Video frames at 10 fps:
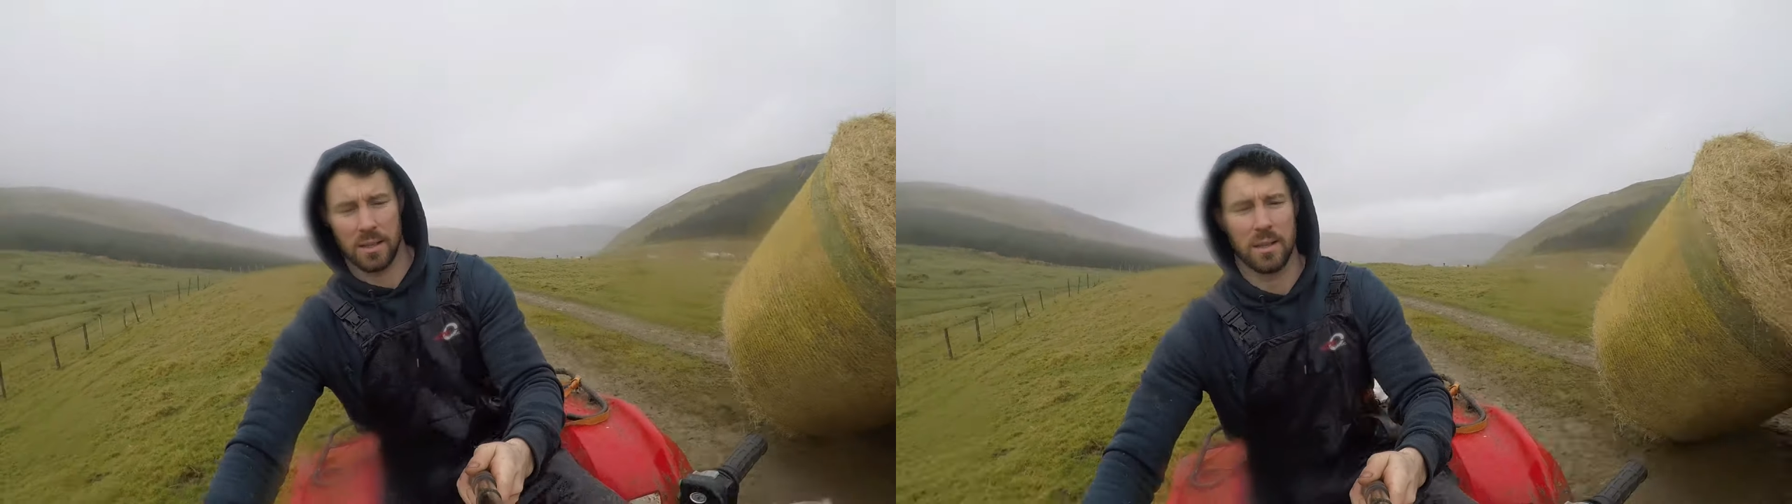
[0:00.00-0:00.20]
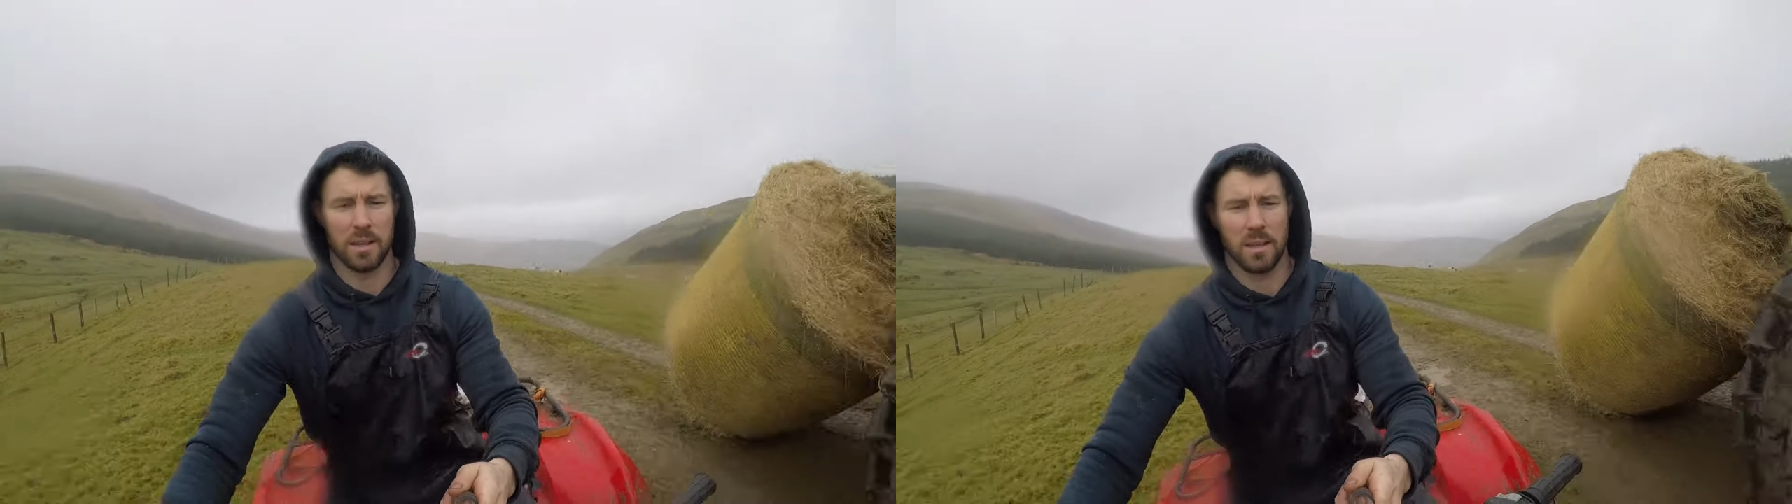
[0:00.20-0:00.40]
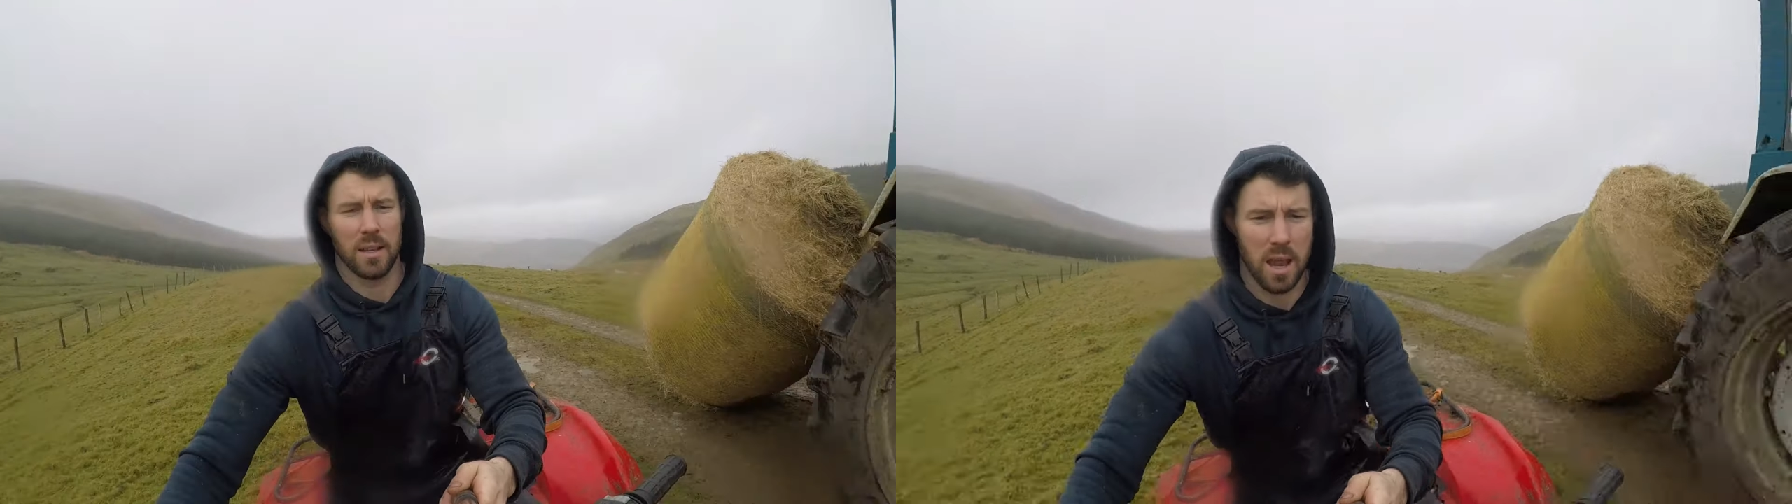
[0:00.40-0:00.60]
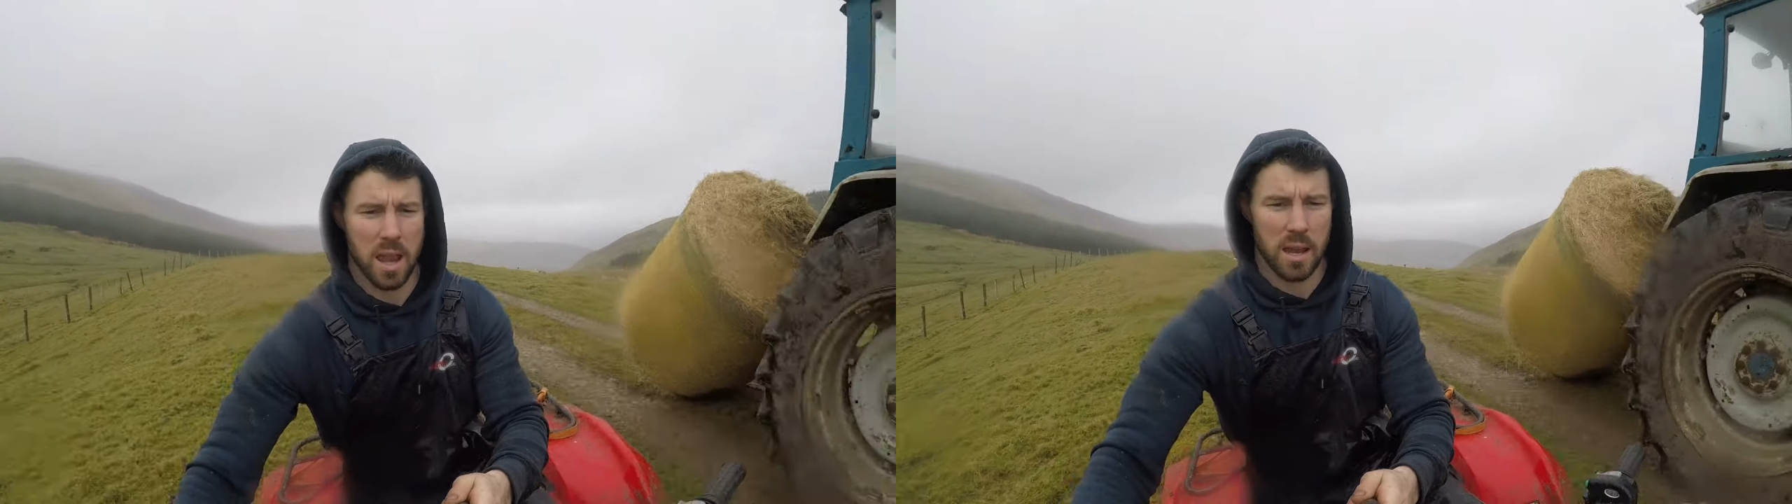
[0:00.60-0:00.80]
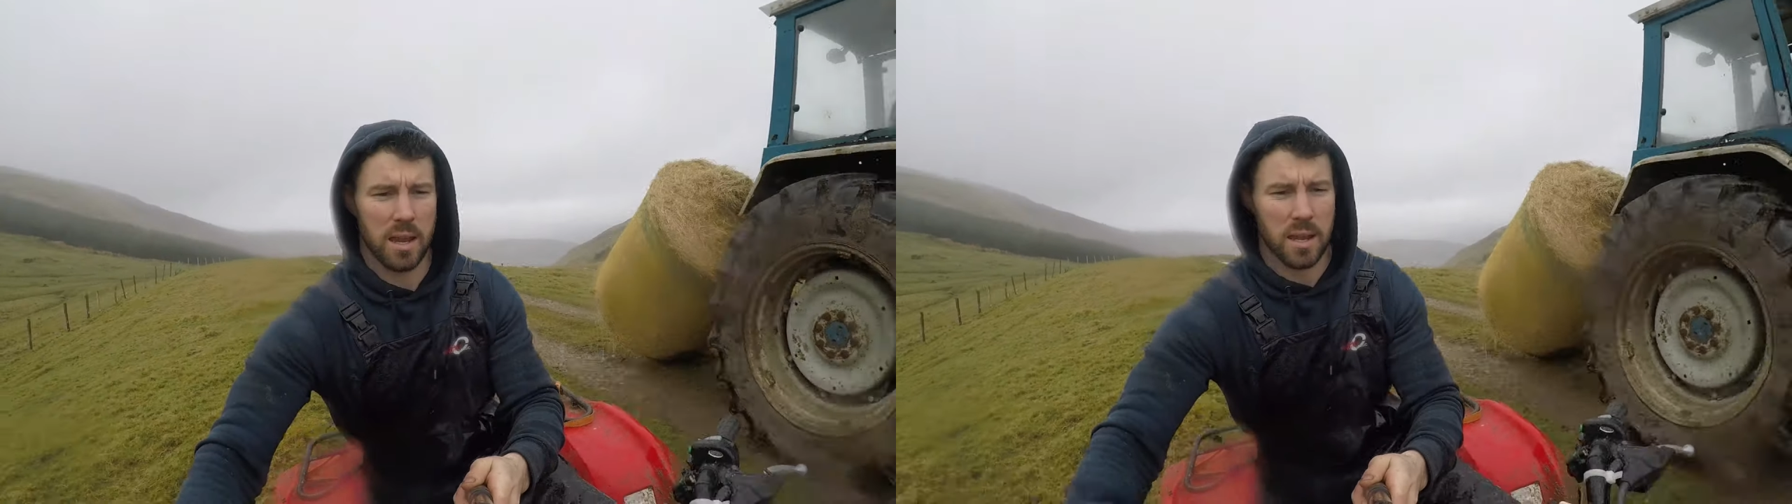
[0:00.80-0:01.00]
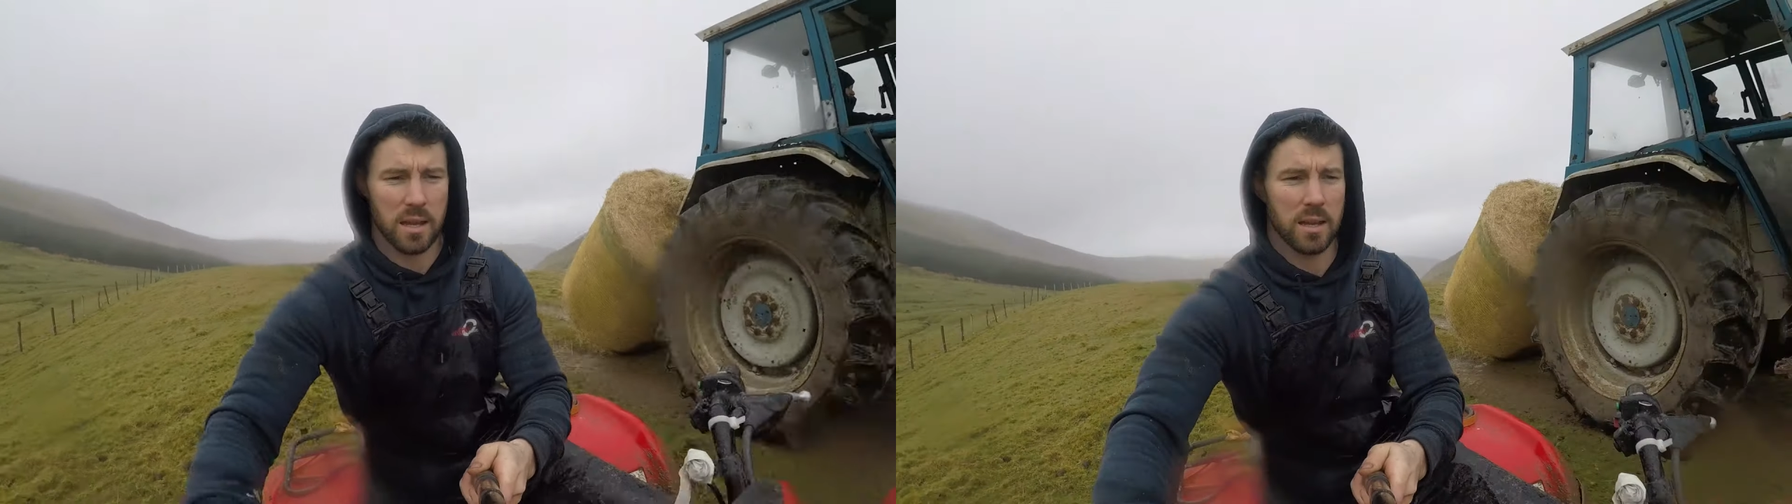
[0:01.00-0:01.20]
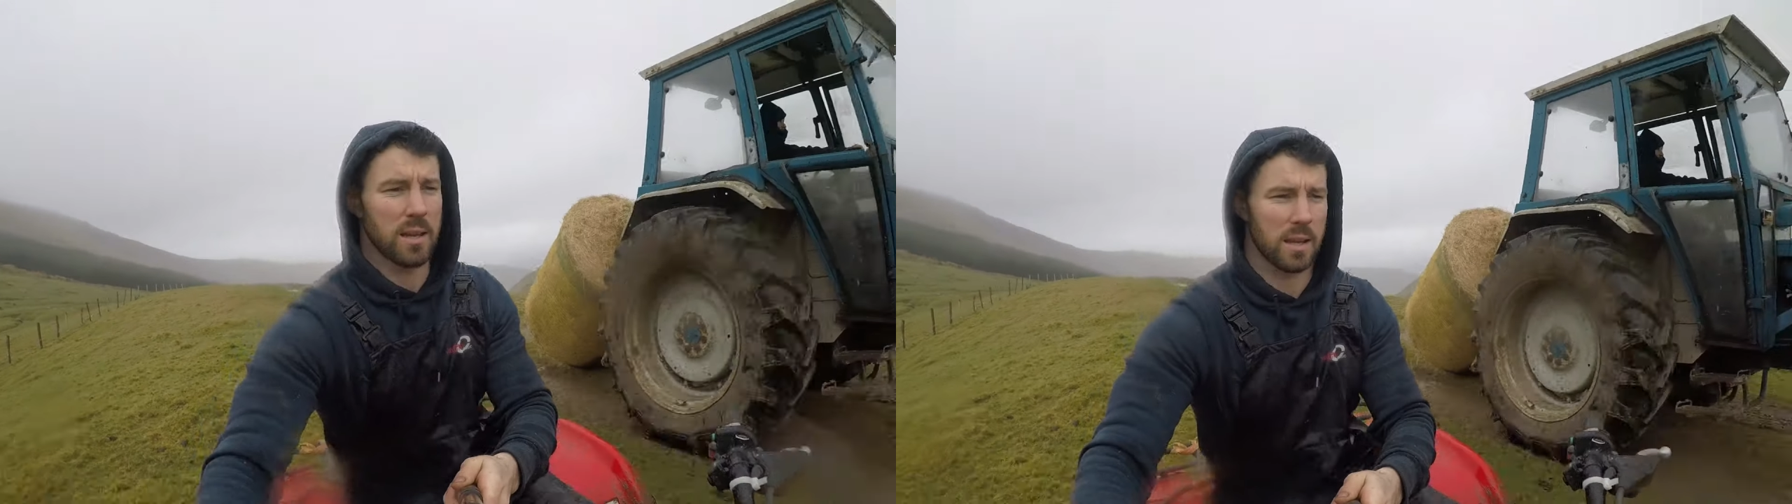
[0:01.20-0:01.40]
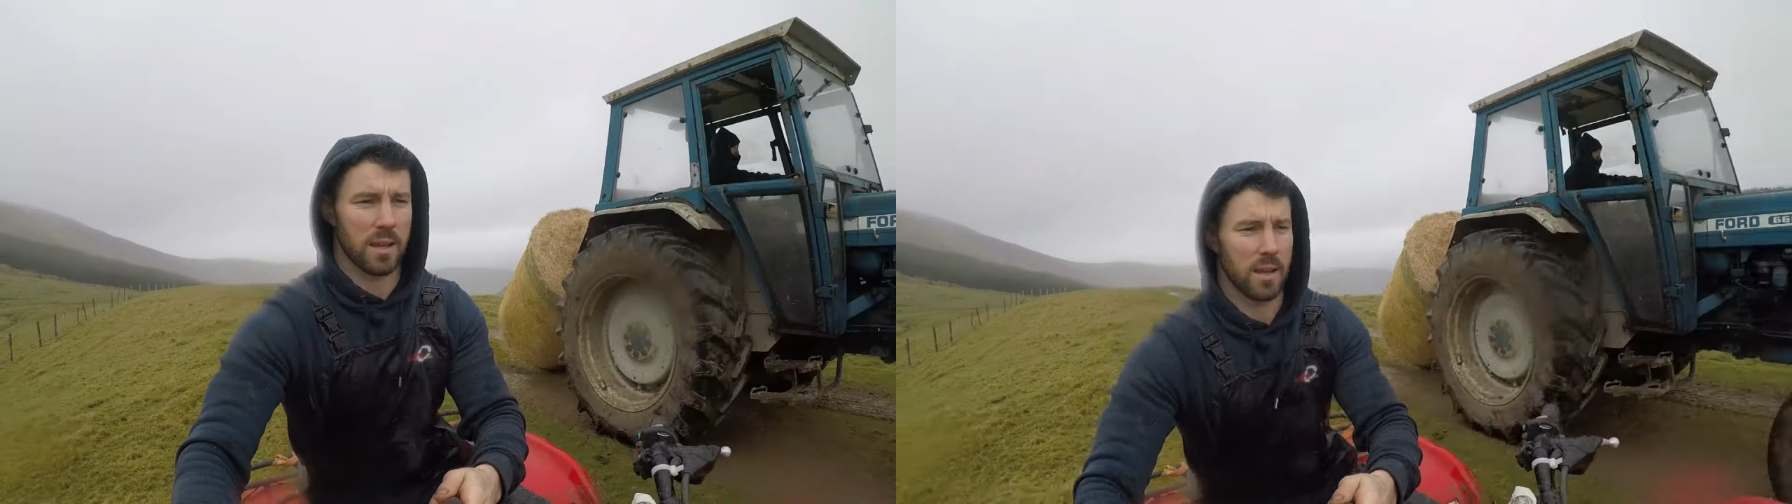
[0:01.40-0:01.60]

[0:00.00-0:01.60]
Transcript: area called Kilgarvan.